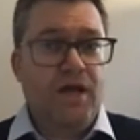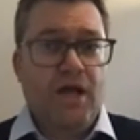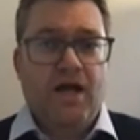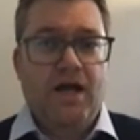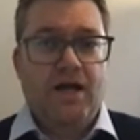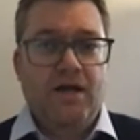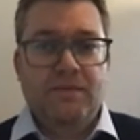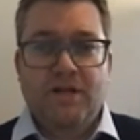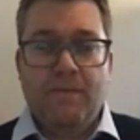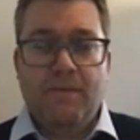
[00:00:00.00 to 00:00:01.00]

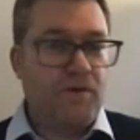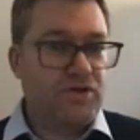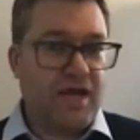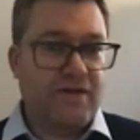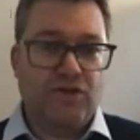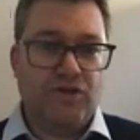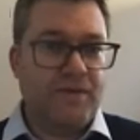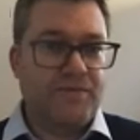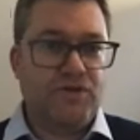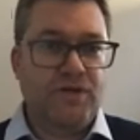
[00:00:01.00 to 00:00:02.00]
Both sides got to be
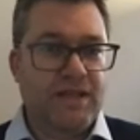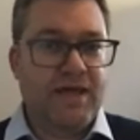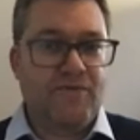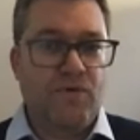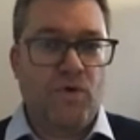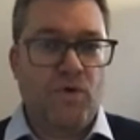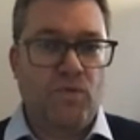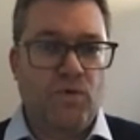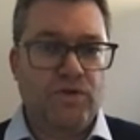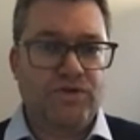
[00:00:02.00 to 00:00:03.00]
absolutely clear on
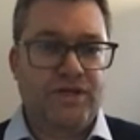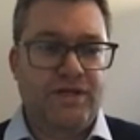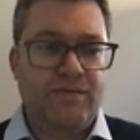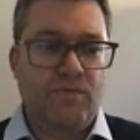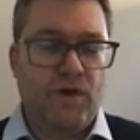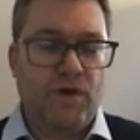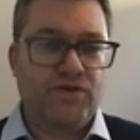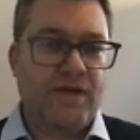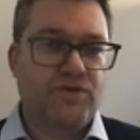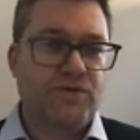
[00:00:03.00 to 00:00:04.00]
what you're
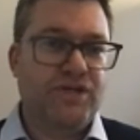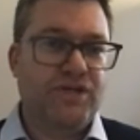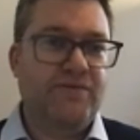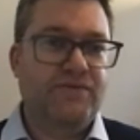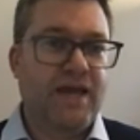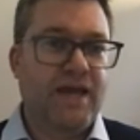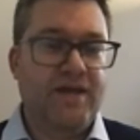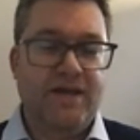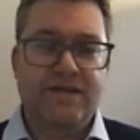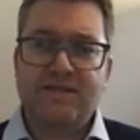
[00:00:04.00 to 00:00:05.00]
trying to achieve together.
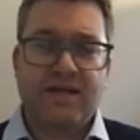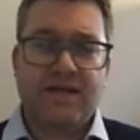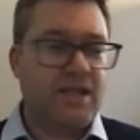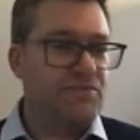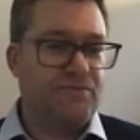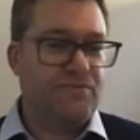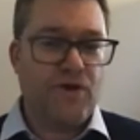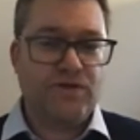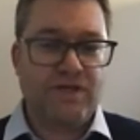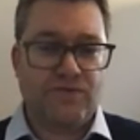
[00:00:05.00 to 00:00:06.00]
It's that collaborative
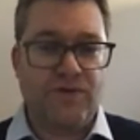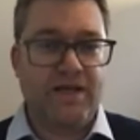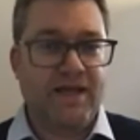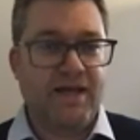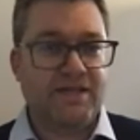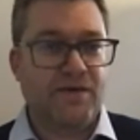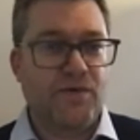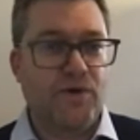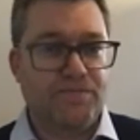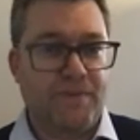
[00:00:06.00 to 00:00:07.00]
process, really. That's how it
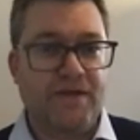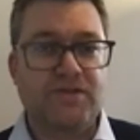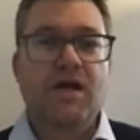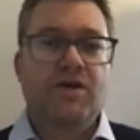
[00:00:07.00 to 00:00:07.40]
works best.